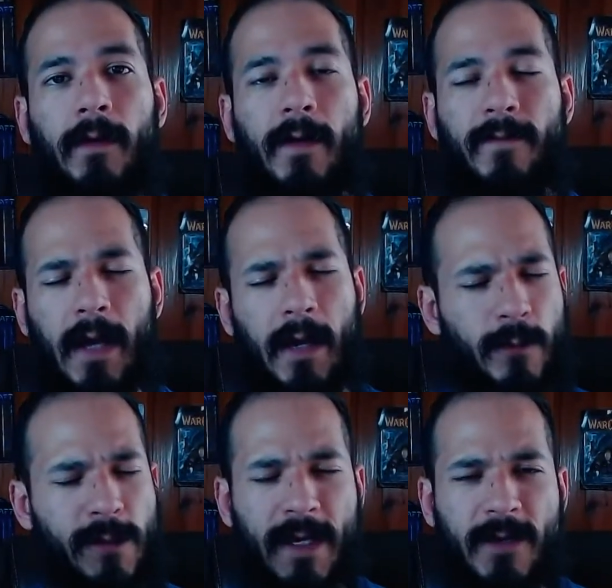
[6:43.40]
I forgot
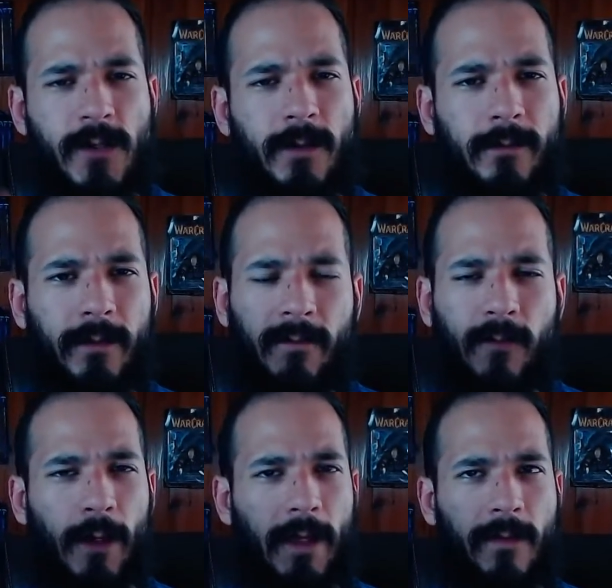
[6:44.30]
which session, the
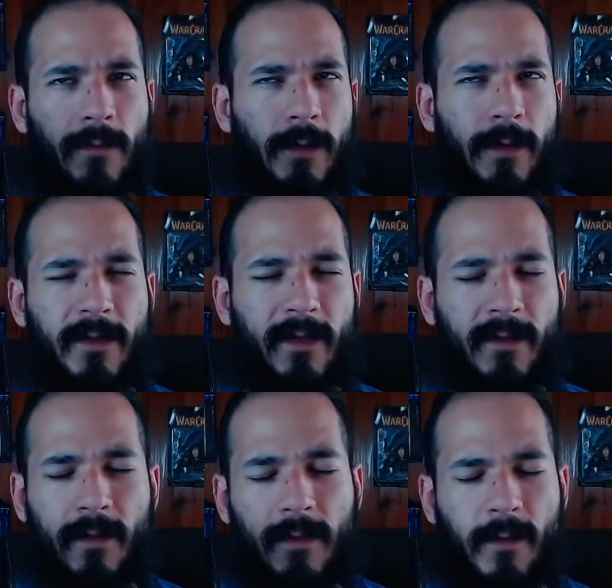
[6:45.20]
40s or the
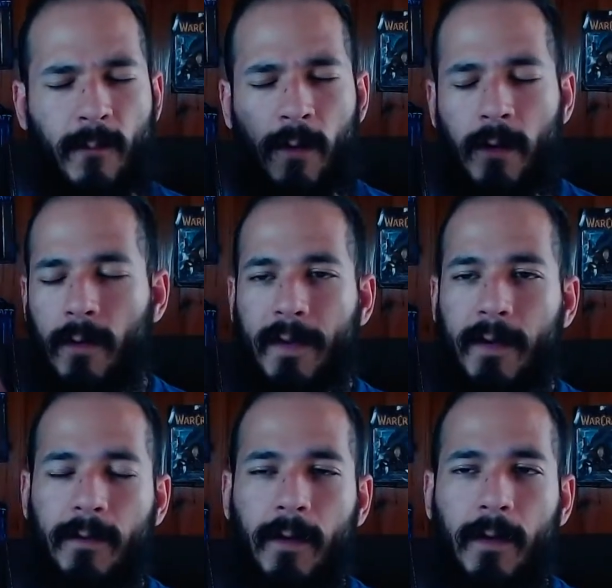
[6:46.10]
60s, somewhere around there,